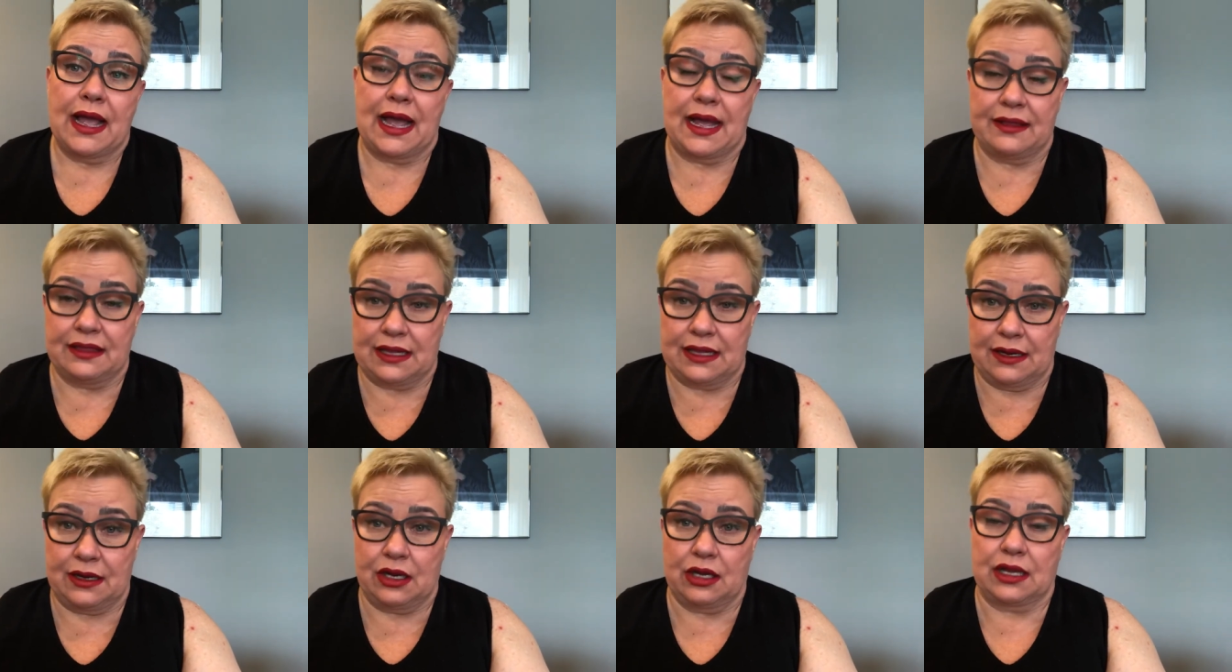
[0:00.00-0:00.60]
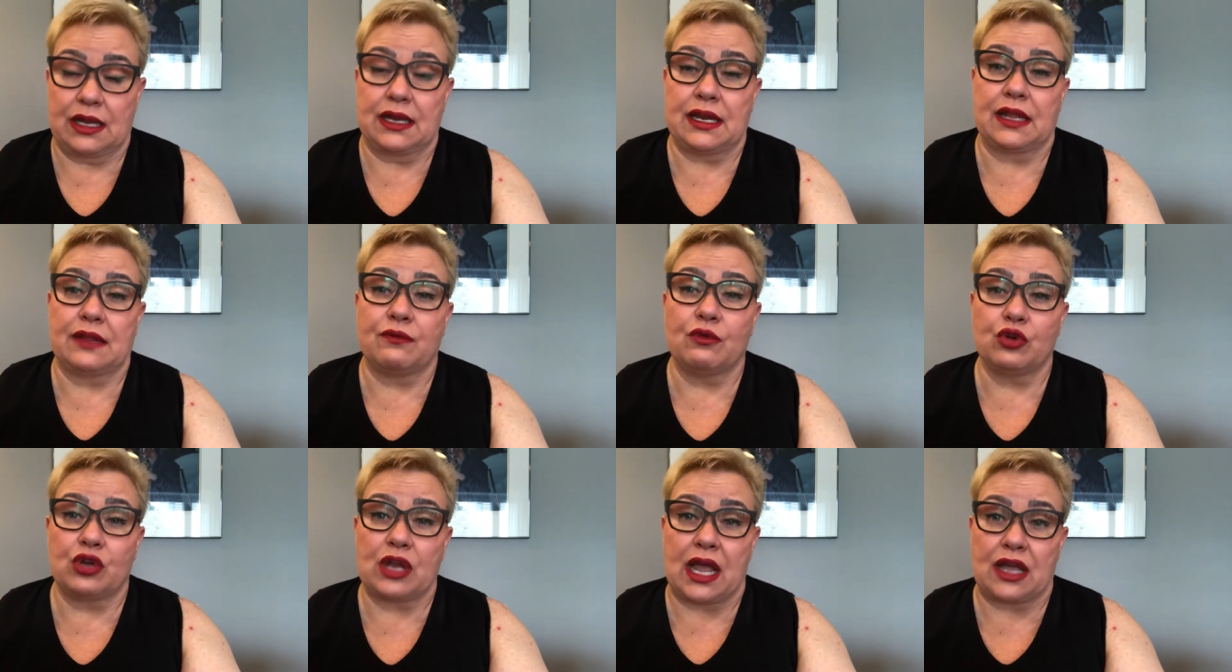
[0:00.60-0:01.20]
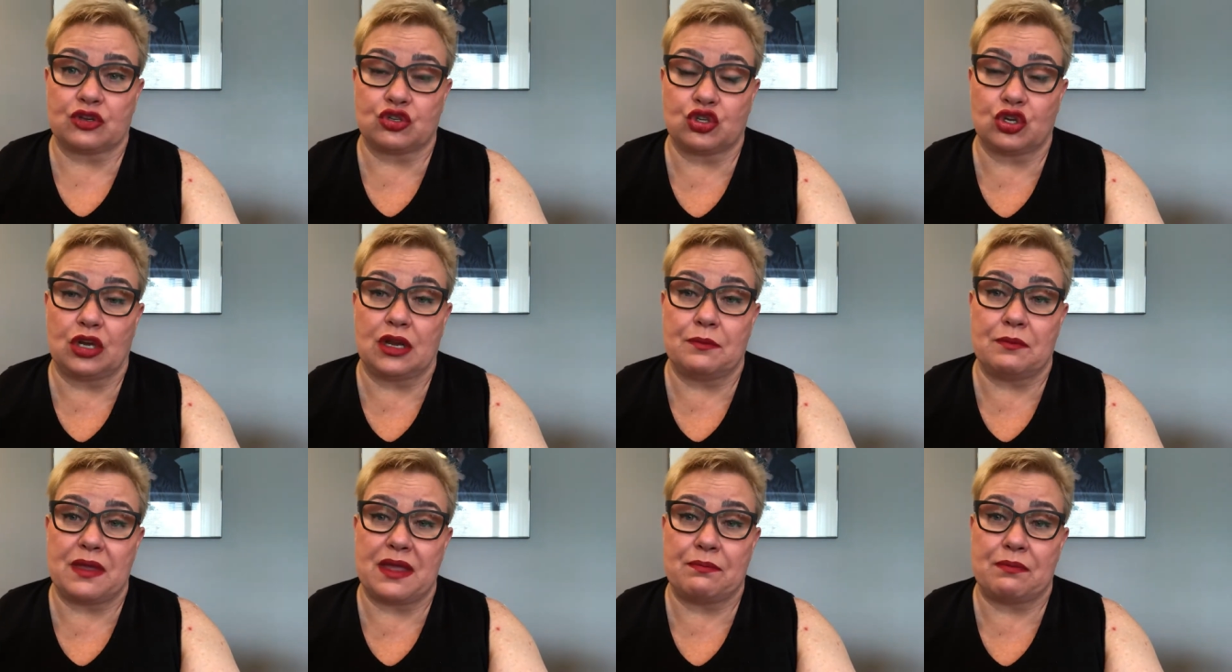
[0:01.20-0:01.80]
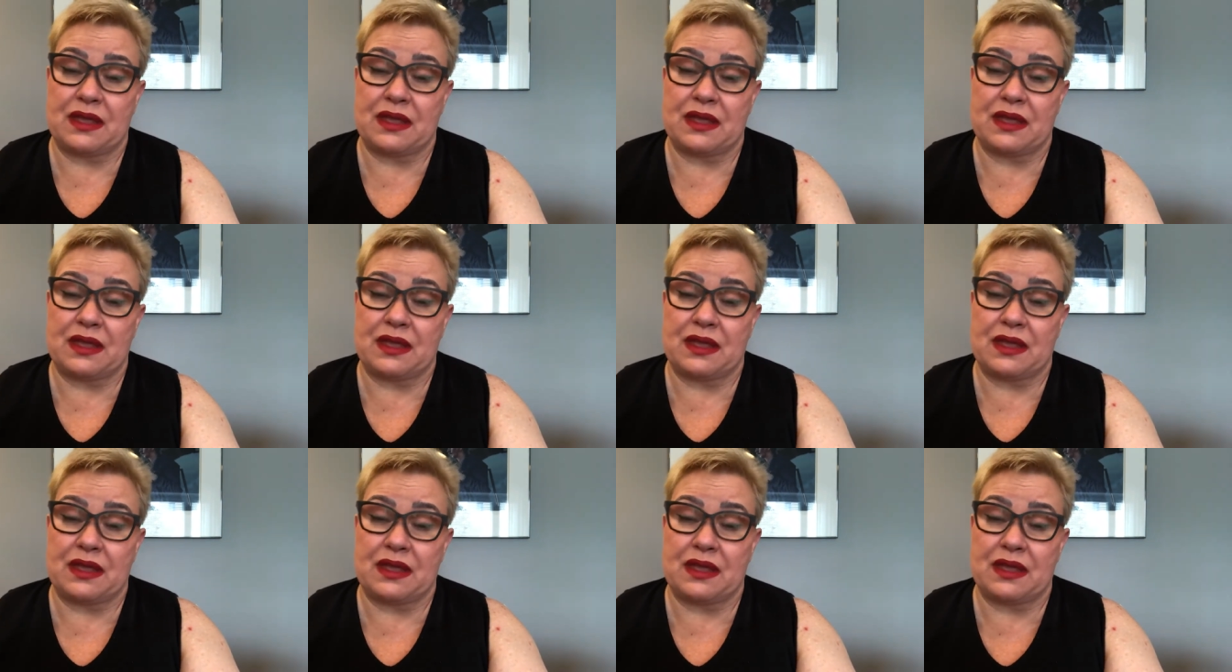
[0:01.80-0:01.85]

And then again, it would actually be